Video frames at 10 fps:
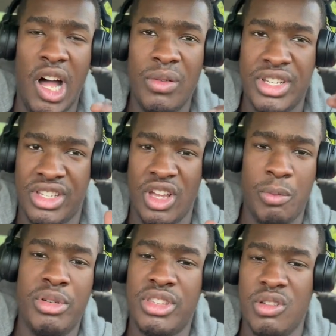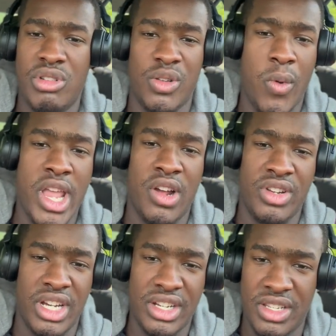Just don't put too much weight on
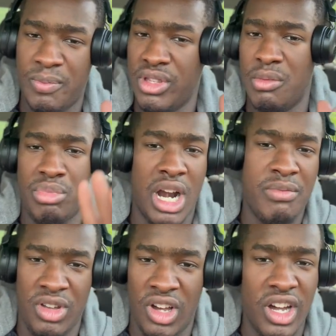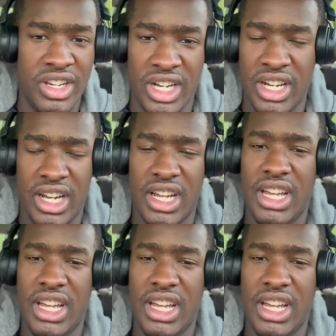there. Just put the barbell on there